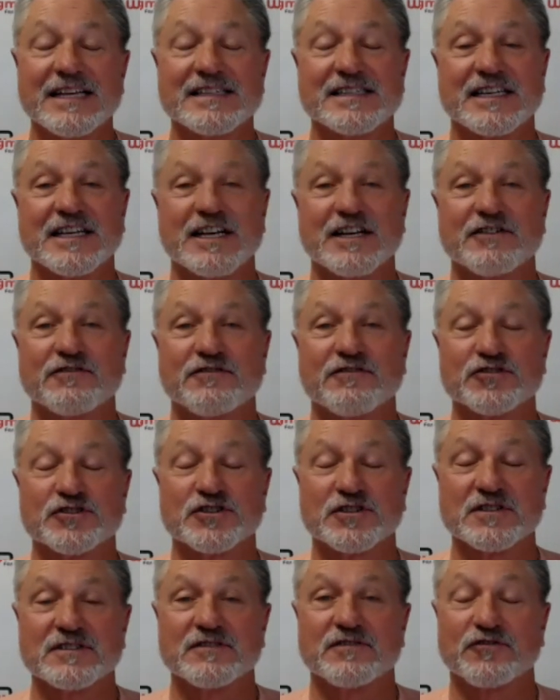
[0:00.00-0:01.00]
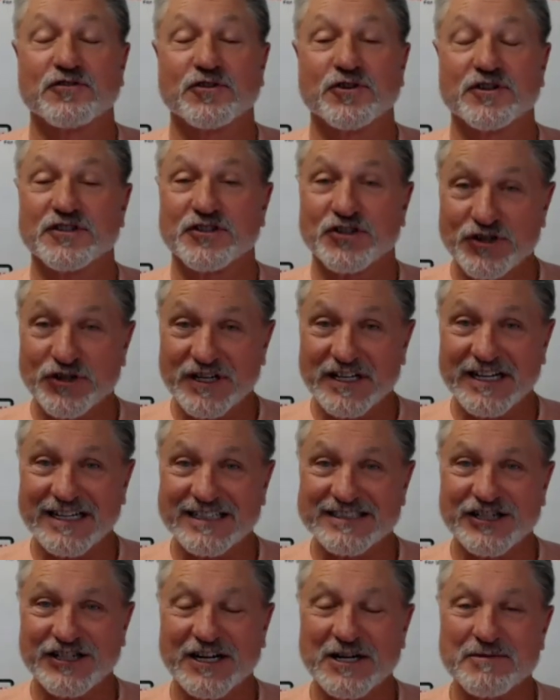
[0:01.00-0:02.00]
Thanks again for, for tuning
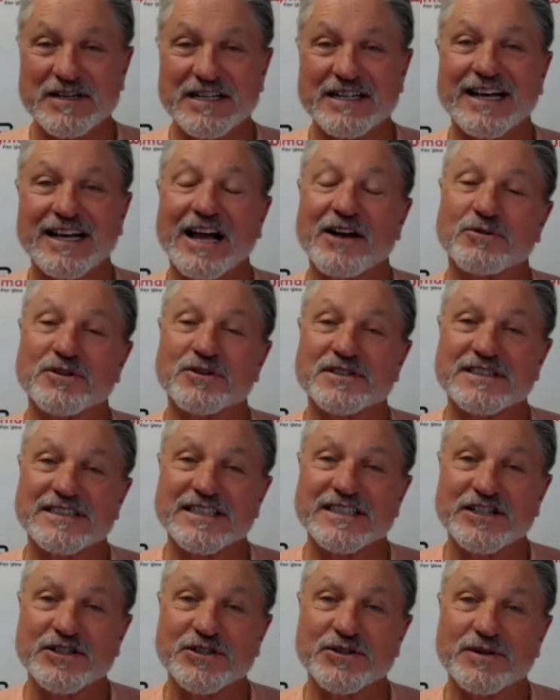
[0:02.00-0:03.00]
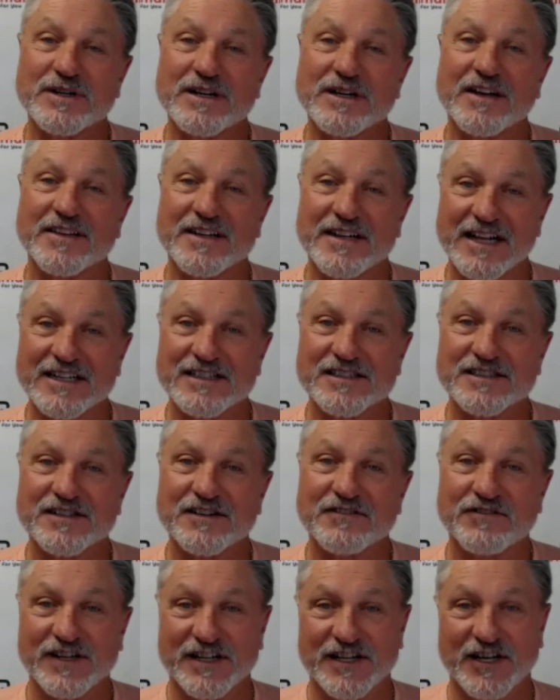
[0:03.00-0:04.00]
in, gentlemen. I will see you on the
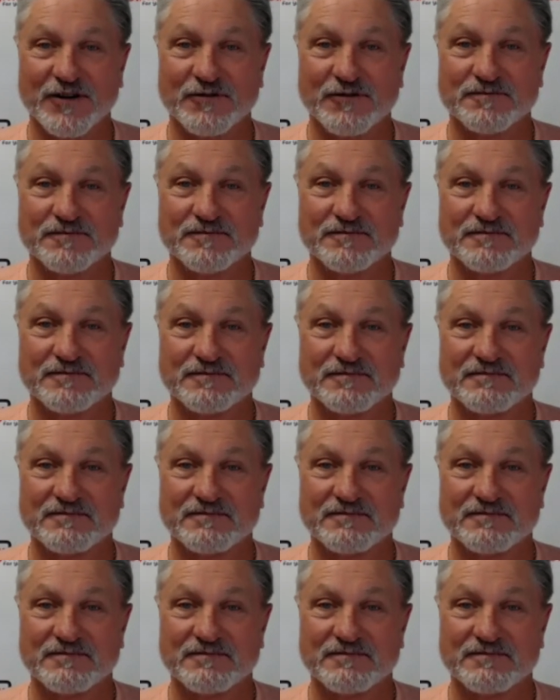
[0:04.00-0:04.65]
next video.